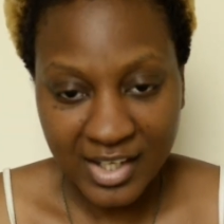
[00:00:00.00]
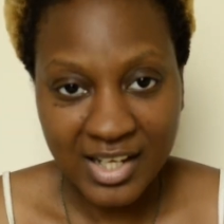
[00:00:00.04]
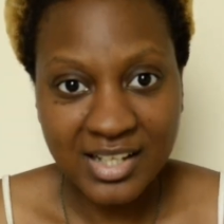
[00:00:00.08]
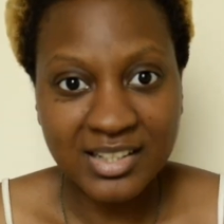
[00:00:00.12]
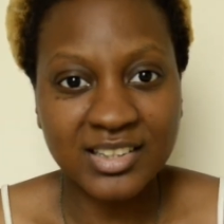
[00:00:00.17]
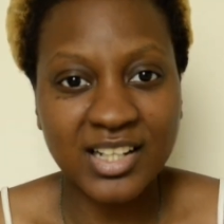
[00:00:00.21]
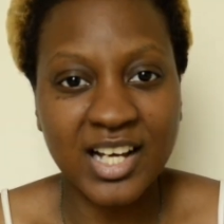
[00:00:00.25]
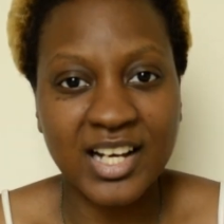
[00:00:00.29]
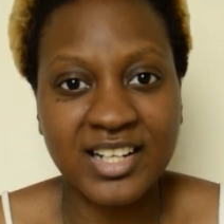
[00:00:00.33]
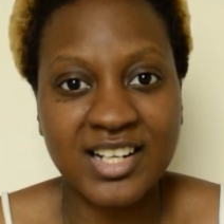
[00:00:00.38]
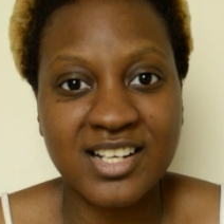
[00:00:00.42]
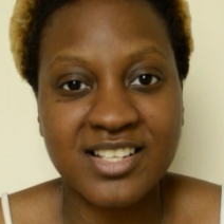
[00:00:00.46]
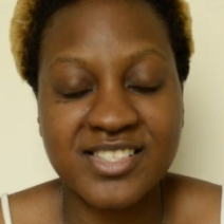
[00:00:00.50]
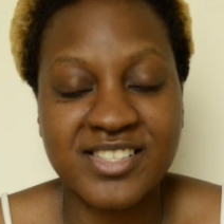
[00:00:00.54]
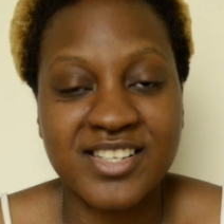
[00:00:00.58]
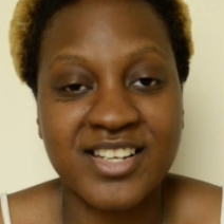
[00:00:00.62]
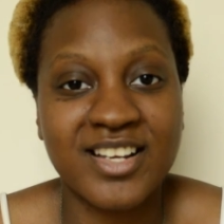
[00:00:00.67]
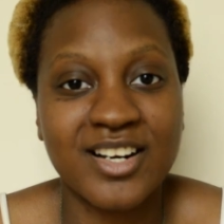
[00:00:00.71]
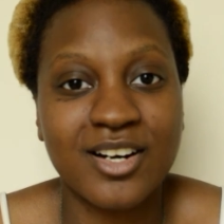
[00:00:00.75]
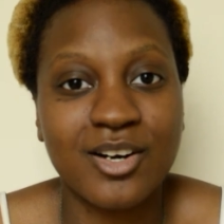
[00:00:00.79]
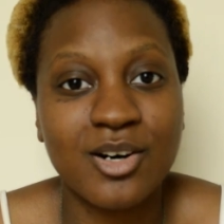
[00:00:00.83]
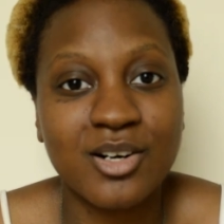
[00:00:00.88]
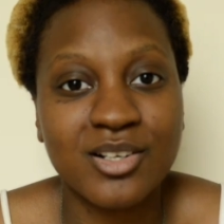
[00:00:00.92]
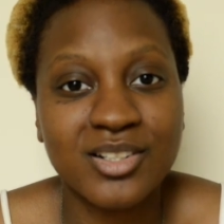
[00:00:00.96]
like I
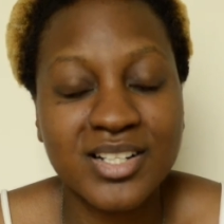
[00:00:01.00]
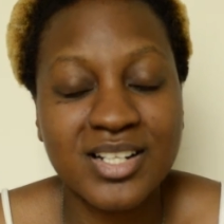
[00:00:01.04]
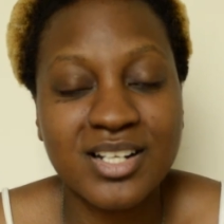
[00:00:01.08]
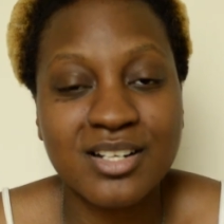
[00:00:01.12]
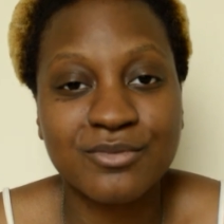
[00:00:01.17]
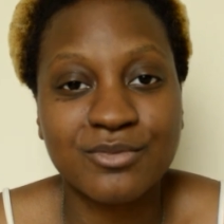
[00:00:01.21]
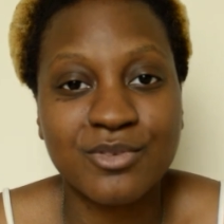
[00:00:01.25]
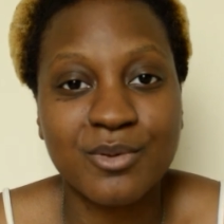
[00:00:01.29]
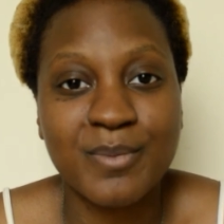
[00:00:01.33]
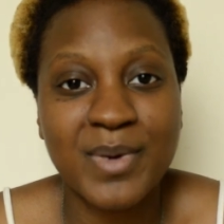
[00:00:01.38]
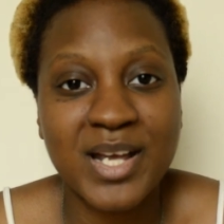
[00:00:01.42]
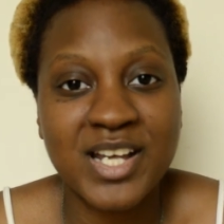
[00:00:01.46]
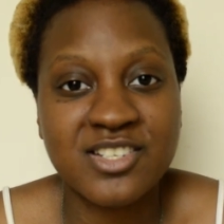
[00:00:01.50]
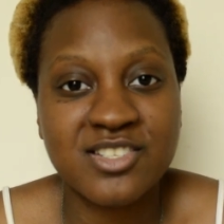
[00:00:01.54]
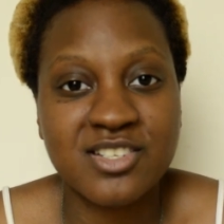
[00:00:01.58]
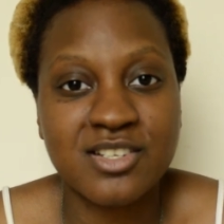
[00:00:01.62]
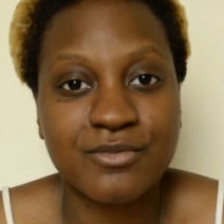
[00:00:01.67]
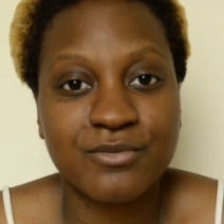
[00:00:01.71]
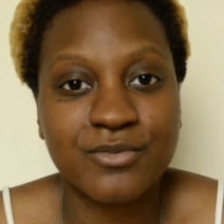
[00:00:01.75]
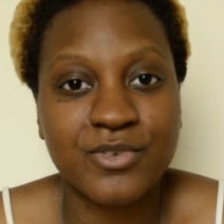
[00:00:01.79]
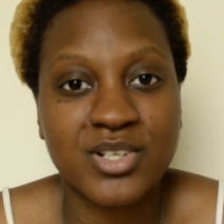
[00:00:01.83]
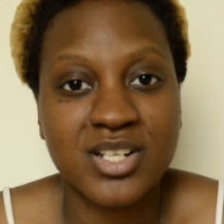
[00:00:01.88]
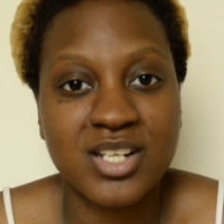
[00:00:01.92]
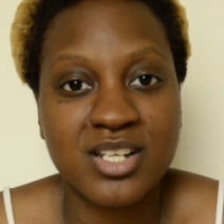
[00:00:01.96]
said, all the information
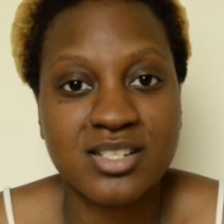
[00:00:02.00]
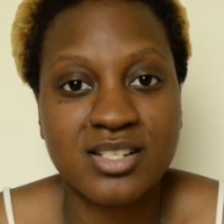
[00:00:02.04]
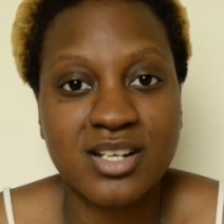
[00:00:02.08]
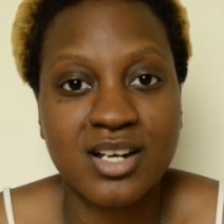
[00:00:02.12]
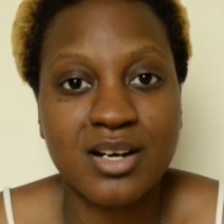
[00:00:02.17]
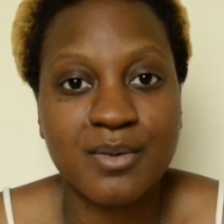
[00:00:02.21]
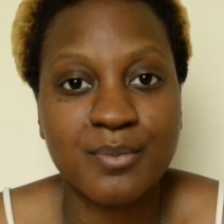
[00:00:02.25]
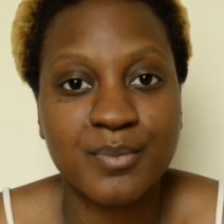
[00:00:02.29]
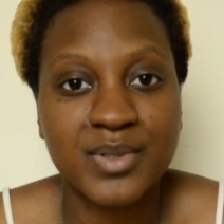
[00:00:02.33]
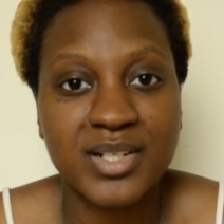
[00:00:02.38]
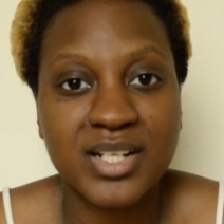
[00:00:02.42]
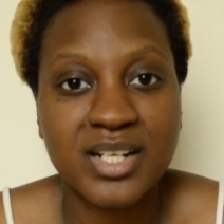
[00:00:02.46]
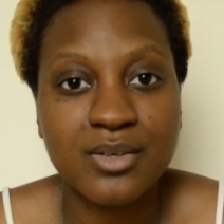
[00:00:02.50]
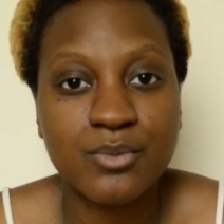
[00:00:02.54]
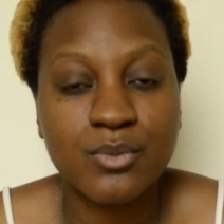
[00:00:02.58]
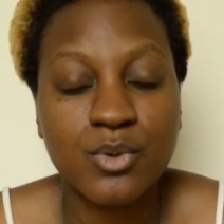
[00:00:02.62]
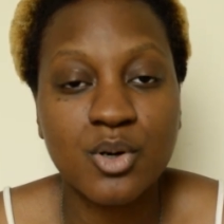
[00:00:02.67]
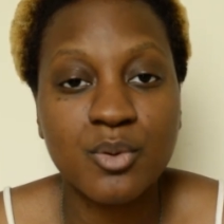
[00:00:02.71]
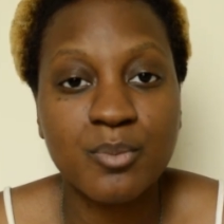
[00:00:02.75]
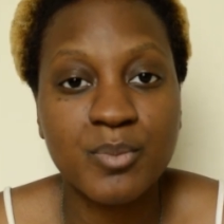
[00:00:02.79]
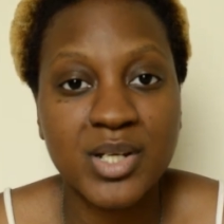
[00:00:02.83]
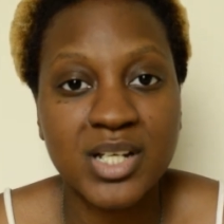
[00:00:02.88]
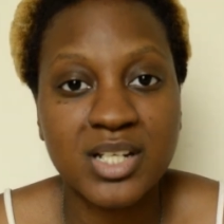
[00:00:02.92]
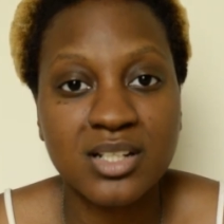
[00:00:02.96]
for this company
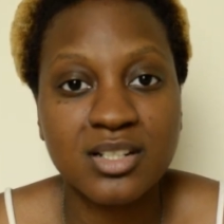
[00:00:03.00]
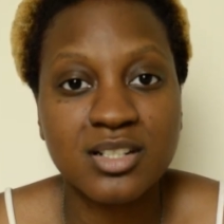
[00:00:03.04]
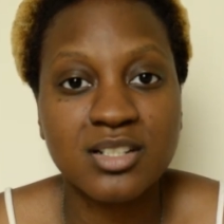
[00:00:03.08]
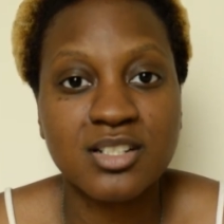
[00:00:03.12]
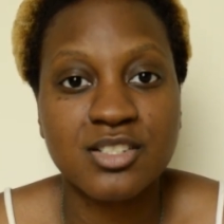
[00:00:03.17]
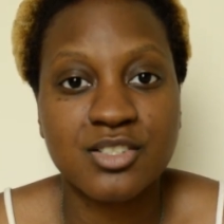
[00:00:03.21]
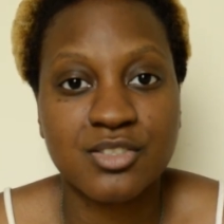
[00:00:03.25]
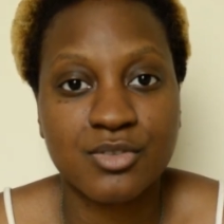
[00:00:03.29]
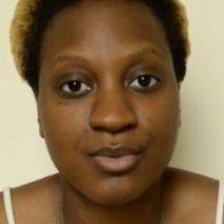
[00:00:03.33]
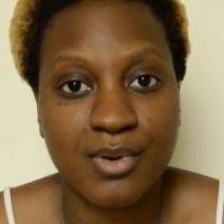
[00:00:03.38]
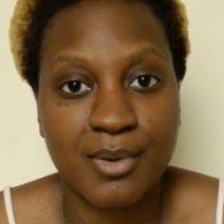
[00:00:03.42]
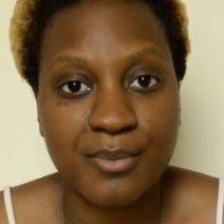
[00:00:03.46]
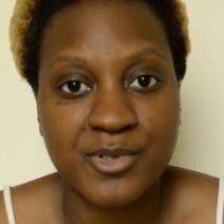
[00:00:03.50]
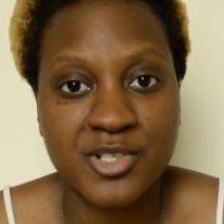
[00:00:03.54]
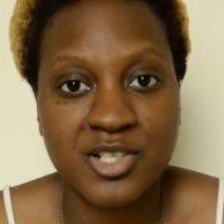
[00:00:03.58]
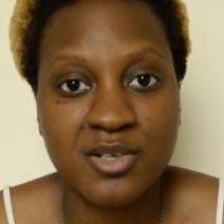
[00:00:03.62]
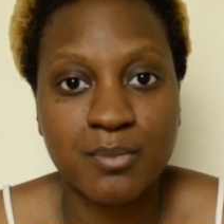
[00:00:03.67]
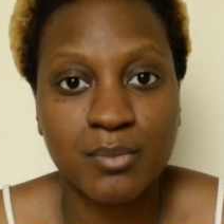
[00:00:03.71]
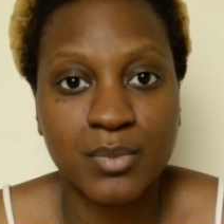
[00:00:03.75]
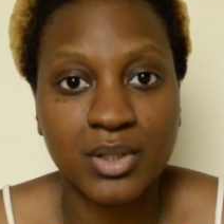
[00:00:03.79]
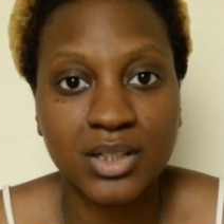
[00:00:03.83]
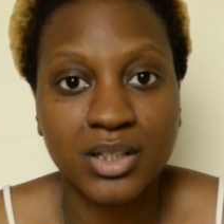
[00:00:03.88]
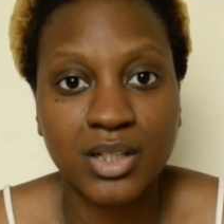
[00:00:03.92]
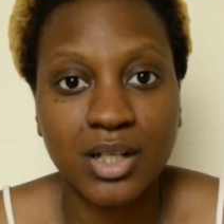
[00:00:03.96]
will be in the
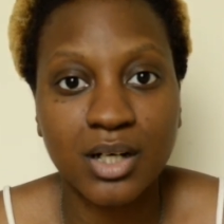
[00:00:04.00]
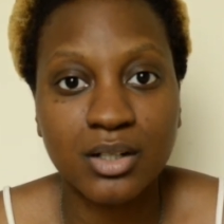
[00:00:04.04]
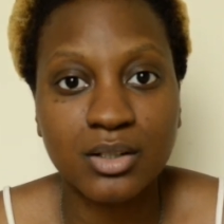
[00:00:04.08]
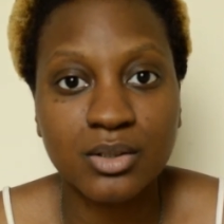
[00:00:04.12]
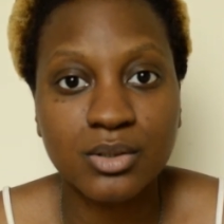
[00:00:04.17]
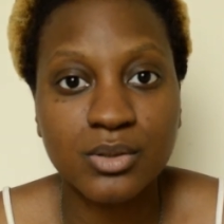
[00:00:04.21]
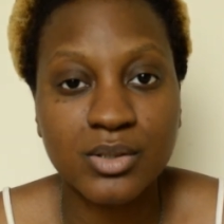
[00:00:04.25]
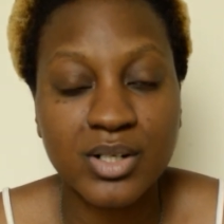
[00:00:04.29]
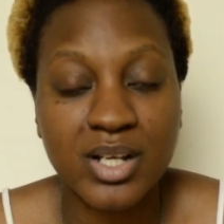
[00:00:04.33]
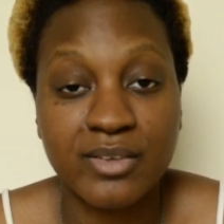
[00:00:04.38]
description below.